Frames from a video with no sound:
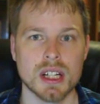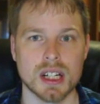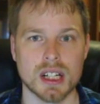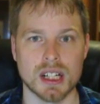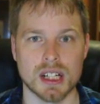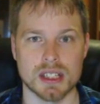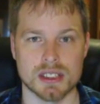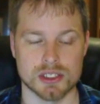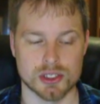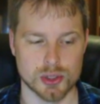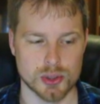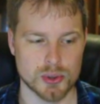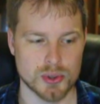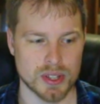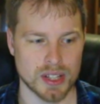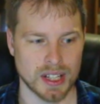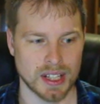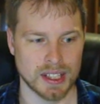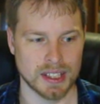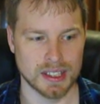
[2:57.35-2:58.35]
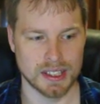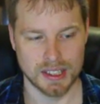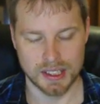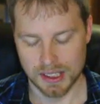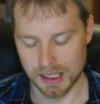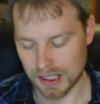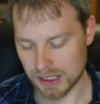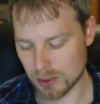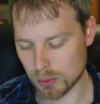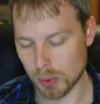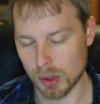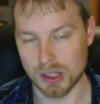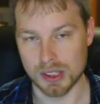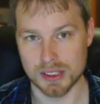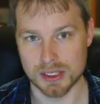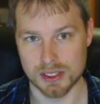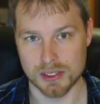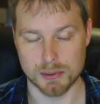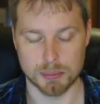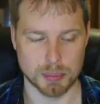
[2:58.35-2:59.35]
uh, to that, as
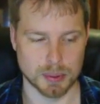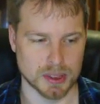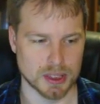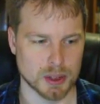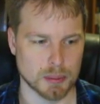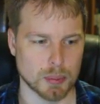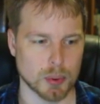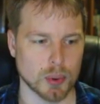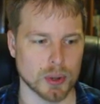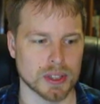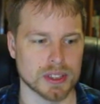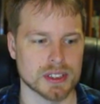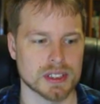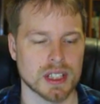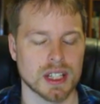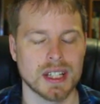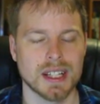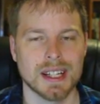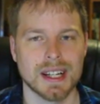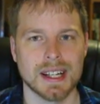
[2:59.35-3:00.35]
well as the player points.